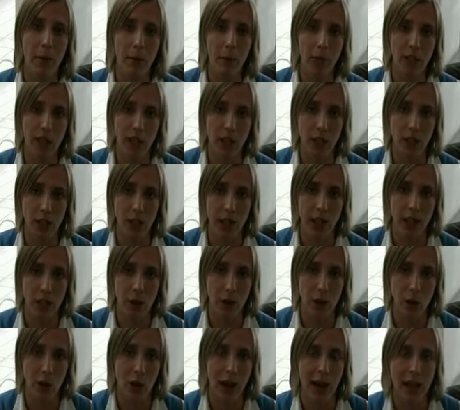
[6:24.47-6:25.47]
we do tend
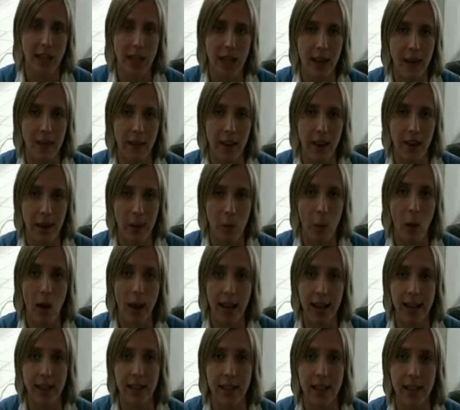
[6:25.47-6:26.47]
to attract a very
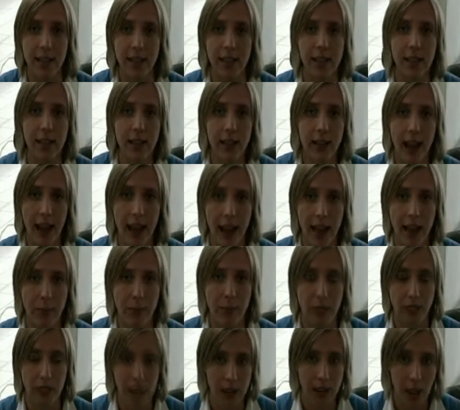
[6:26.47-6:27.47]
white and
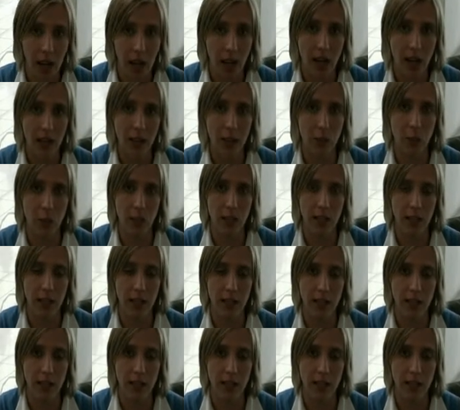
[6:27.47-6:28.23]
middle class audience.